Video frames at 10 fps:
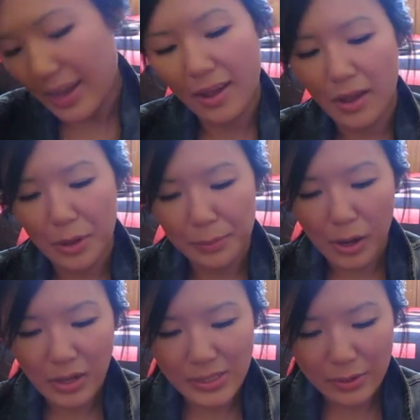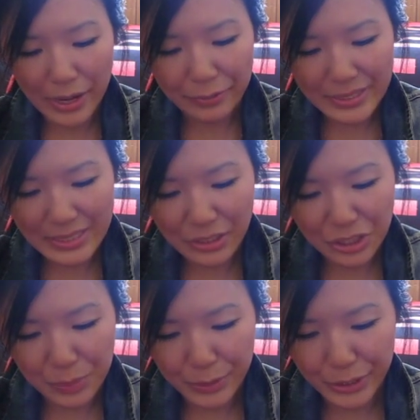Also, I recently
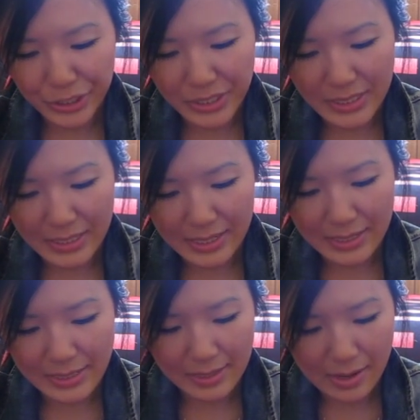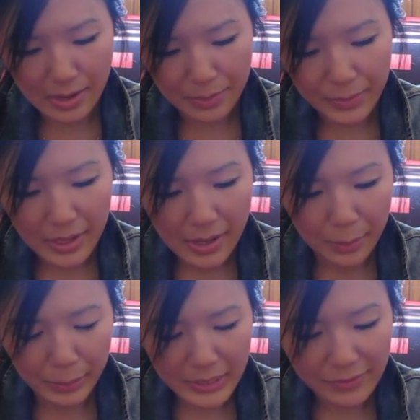just purchased this
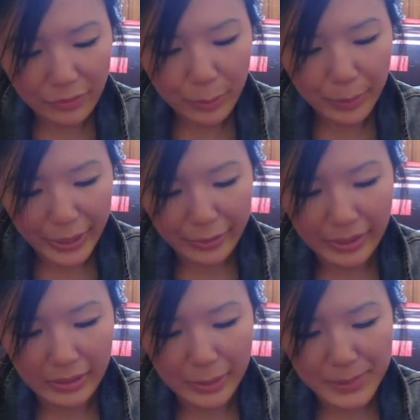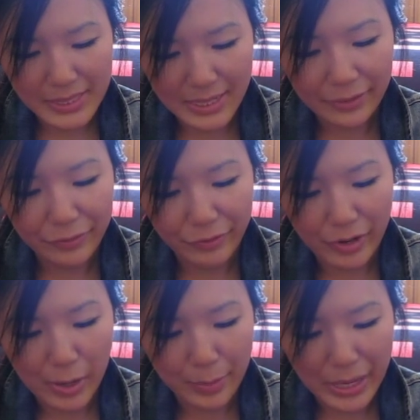Blissful Berry lipstick
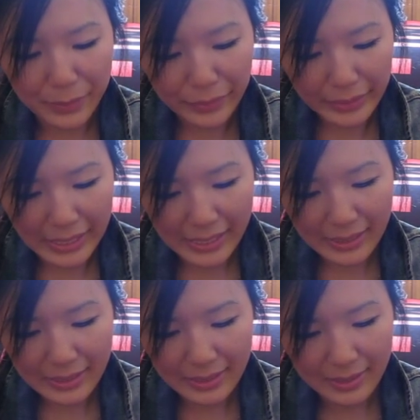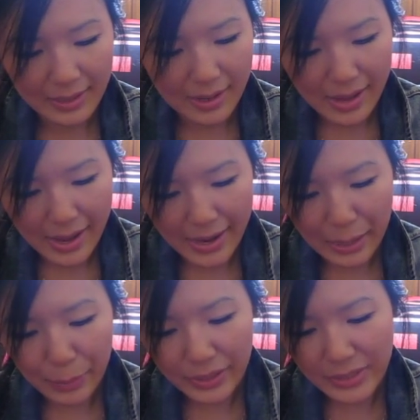from Maybelline. And
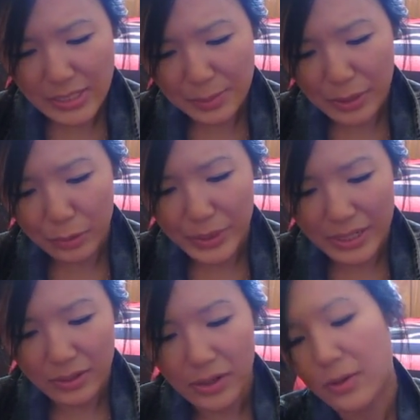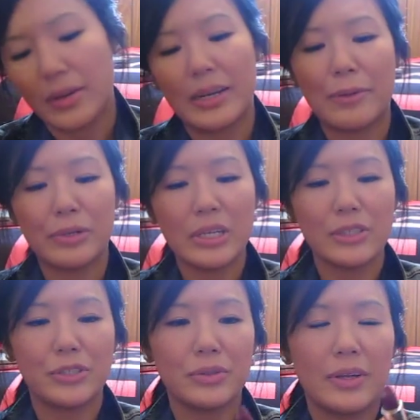I bought this about a week ago, and I really
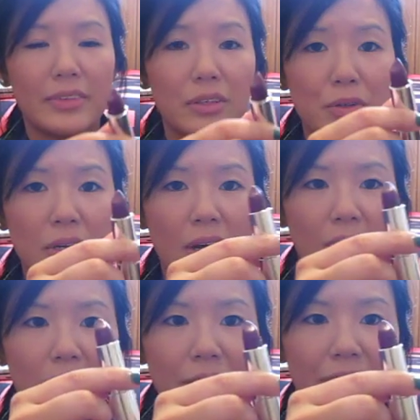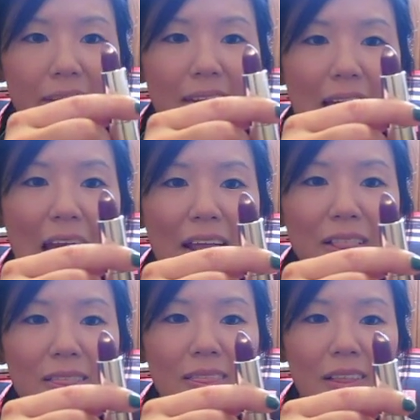do love the new color of it. I
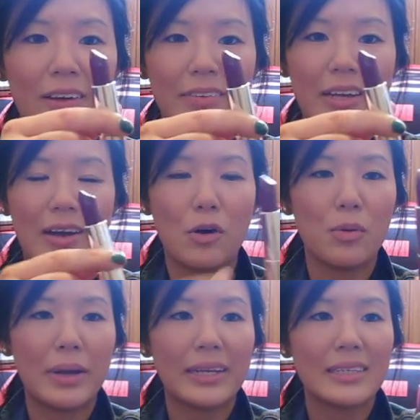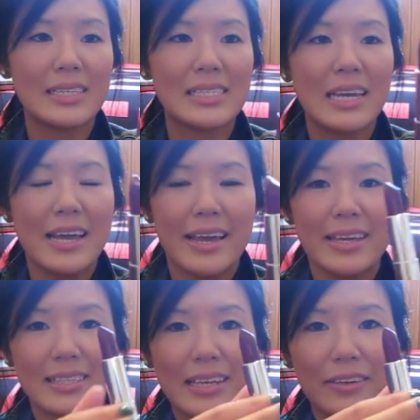love it. Oh my goodness.
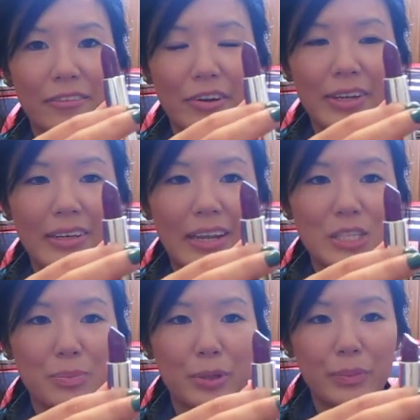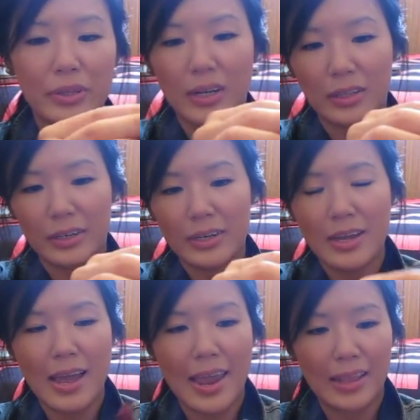It's like a very nice purple color.
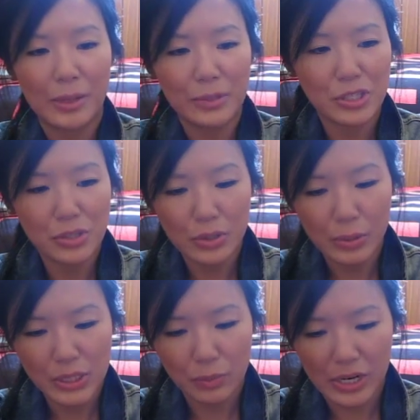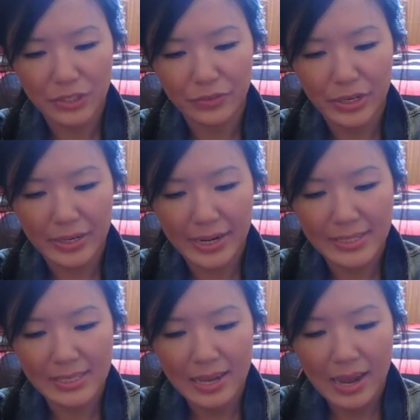And let me just do a quick swatch for you
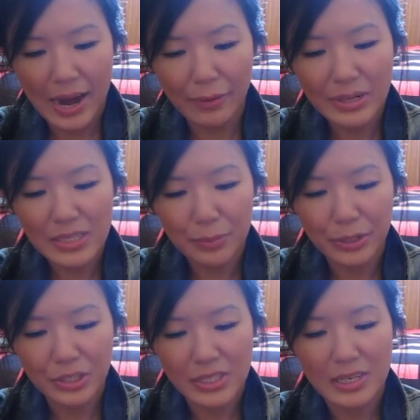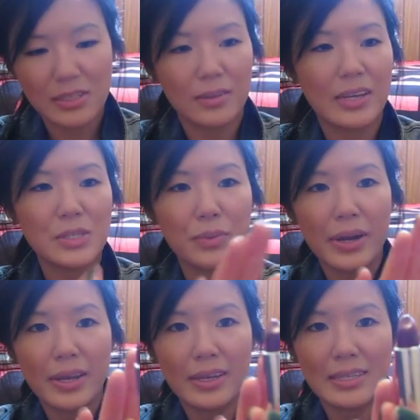guys. I recently purchased it, so that's
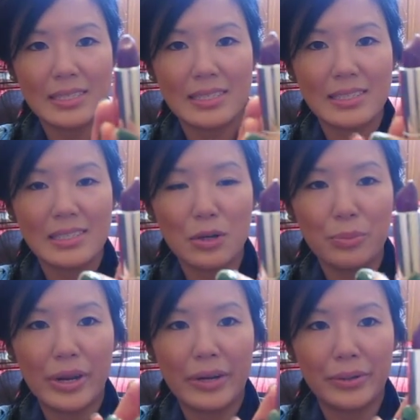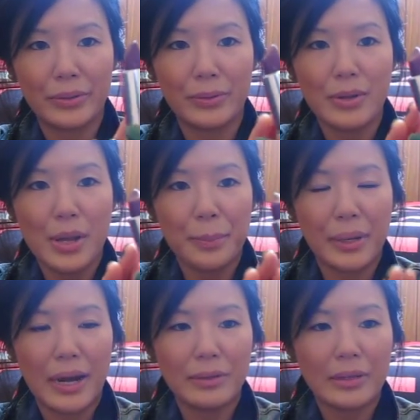why it's still brand new.
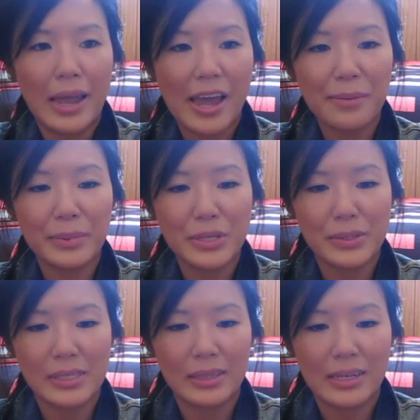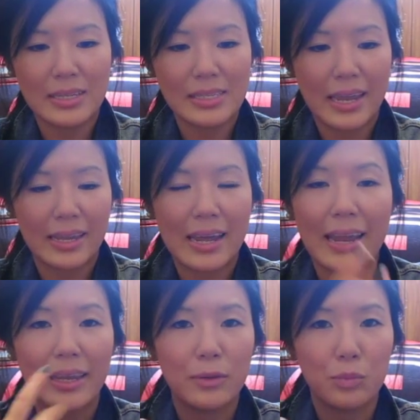But I have been using this, and
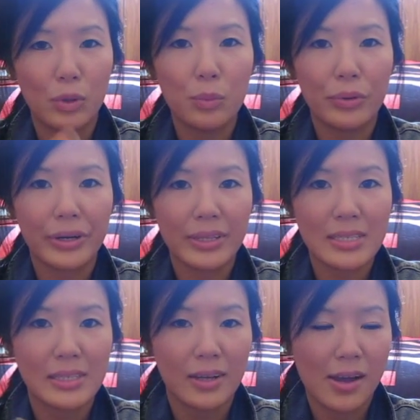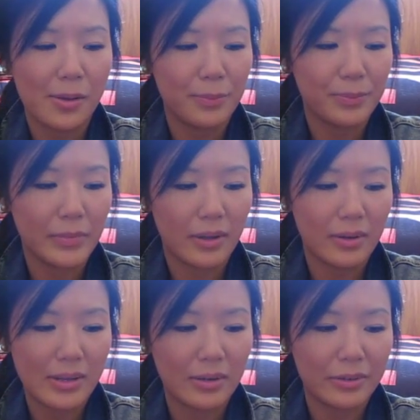I will wear this
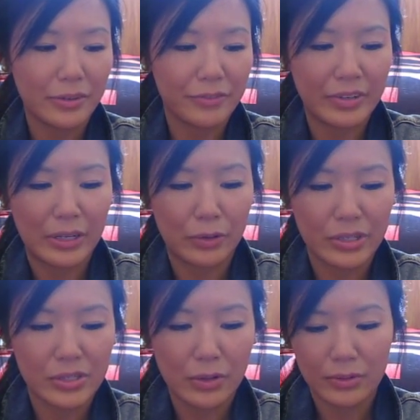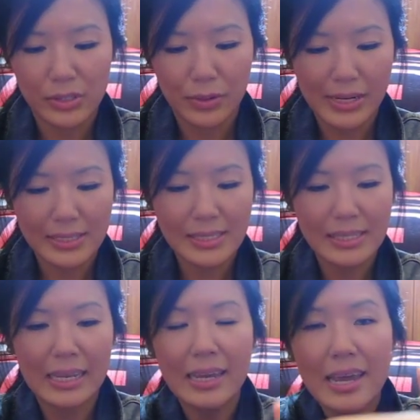in another video or so you guys can see.